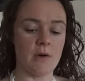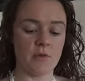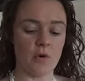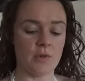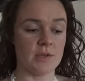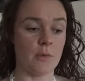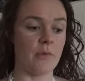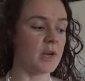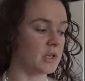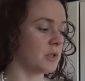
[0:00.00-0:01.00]
I've got this
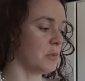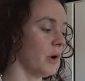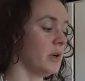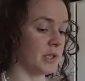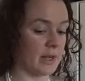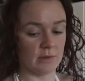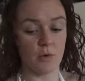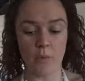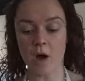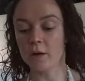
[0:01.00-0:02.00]
operation tomorrow and Chad's
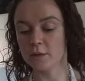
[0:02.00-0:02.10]
got work,